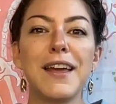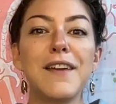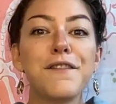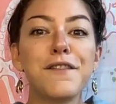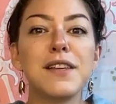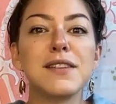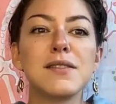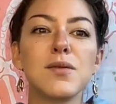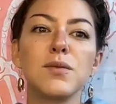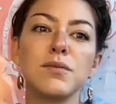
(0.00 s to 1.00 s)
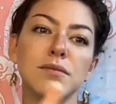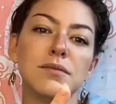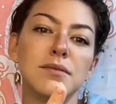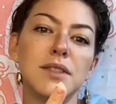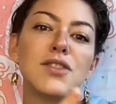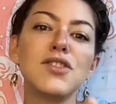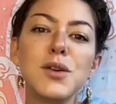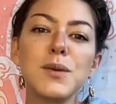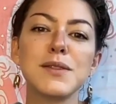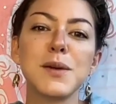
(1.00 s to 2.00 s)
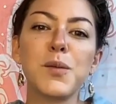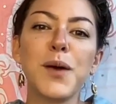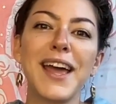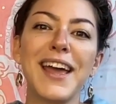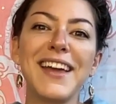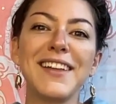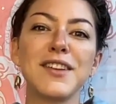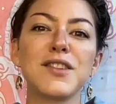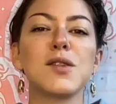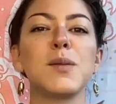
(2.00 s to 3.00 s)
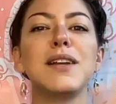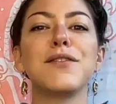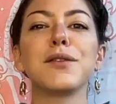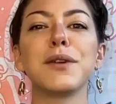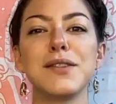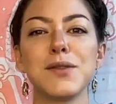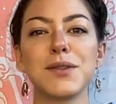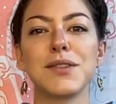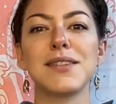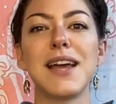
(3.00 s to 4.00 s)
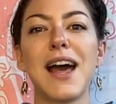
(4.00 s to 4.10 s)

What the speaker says: if this touched you in some way, there's so many different resources I